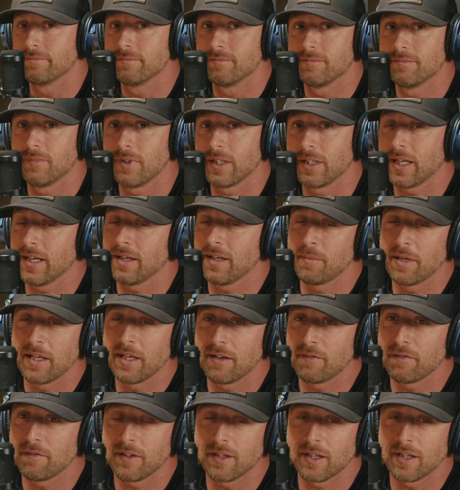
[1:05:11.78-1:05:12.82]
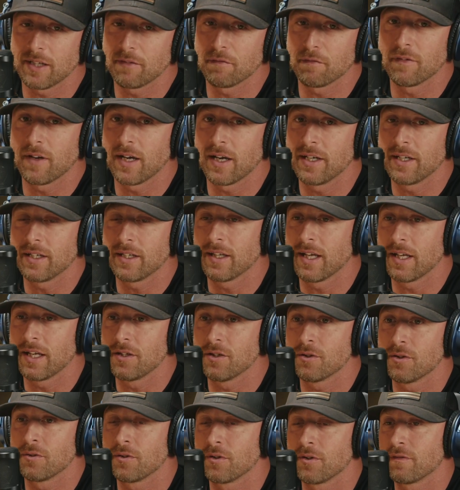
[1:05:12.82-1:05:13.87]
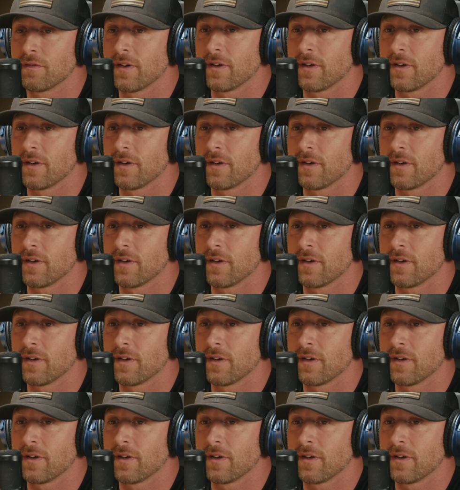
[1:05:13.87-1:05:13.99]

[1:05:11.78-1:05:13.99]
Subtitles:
again, man, I feel like finding that donor,